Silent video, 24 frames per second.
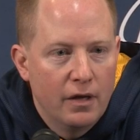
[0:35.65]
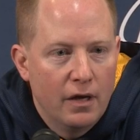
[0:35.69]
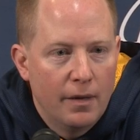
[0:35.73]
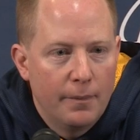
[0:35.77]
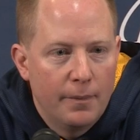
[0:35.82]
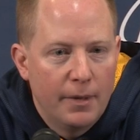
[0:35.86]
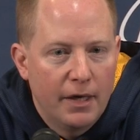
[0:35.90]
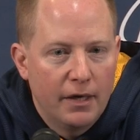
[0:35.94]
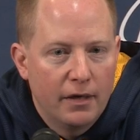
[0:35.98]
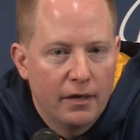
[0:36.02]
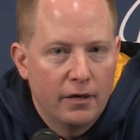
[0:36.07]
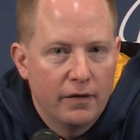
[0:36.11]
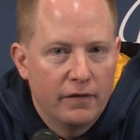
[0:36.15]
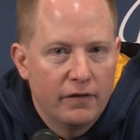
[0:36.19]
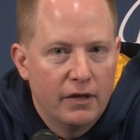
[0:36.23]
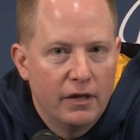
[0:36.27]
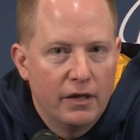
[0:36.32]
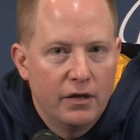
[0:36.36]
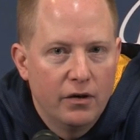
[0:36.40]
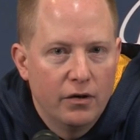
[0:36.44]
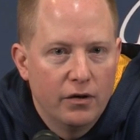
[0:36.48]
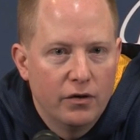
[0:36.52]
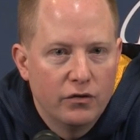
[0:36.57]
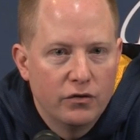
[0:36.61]
I'm not going to sit
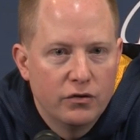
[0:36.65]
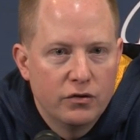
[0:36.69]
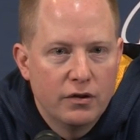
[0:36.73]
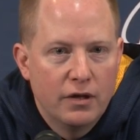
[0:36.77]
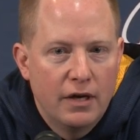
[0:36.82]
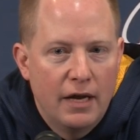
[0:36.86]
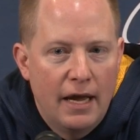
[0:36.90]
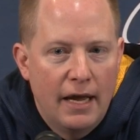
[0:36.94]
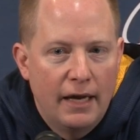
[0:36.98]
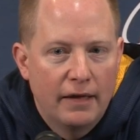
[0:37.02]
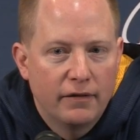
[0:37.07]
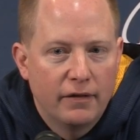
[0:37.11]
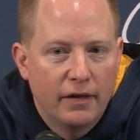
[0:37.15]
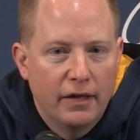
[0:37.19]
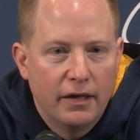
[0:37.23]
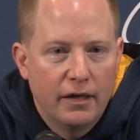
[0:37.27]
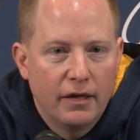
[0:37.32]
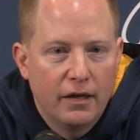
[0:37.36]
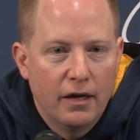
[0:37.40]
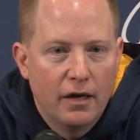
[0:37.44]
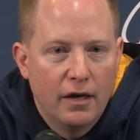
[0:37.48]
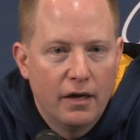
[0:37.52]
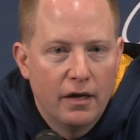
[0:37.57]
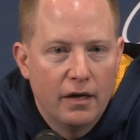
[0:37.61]
here and act like
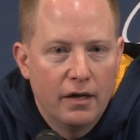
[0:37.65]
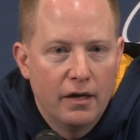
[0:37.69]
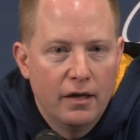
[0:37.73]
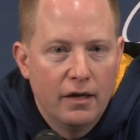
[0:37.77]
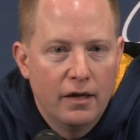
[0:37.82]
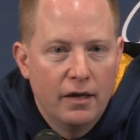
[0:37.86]
uh,